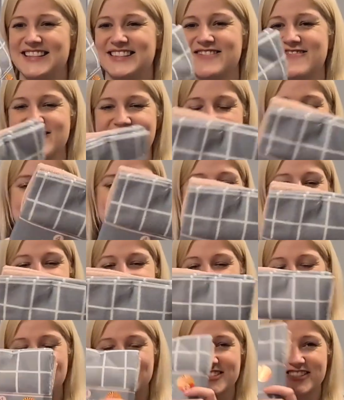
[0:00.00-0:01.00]
So this was
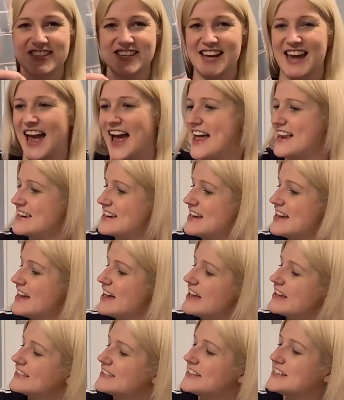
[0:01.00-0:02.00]
actually in
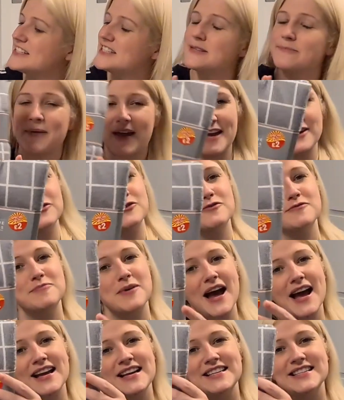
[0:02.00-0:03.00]
the special
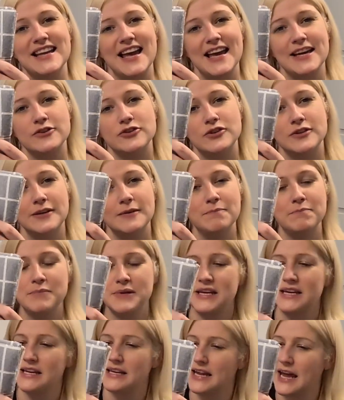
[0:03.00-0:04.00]
bag section in
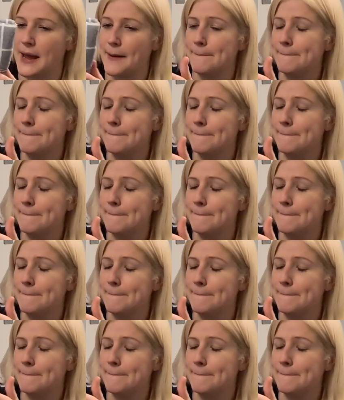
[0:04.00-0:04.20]
B&M.